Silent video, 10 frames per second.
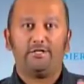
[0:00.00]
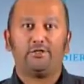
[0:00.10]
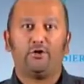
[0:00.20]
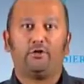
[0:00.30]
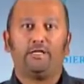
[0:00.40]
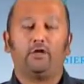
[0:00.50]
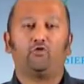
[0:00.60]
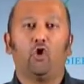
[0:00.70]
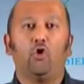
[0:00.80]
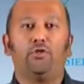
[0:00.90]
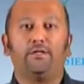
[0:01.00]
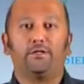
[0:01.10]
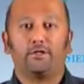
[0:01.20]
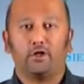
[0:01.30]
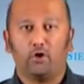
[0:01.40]
internally grow
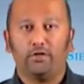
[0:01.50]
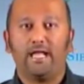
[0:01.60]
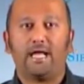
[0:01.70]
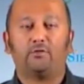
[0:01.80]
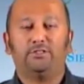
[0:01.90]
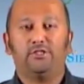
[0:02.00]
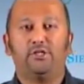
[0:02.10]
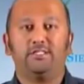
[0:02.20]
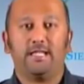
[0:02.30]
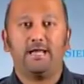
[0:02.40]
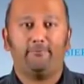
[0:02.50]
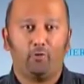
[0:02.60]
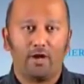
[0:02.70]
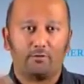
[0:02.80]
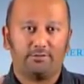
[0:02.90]
the current acquisitions. They had
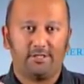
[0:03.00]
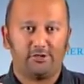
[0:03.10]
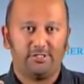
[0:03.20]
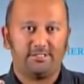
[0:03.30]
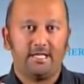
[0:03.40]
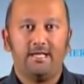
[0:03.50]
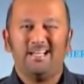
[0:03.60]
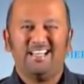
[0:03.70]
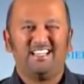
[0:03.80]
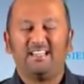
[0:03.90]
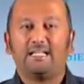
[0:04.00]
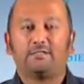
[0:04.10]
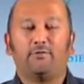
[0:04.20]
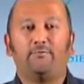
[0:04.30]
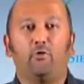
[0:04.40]
4 acquisitions in the
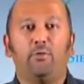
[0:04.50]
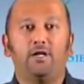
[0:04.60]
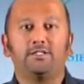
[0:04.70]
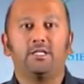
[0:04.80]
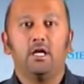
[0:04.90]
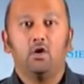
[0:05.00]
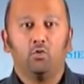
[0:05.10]
last 3-4 months.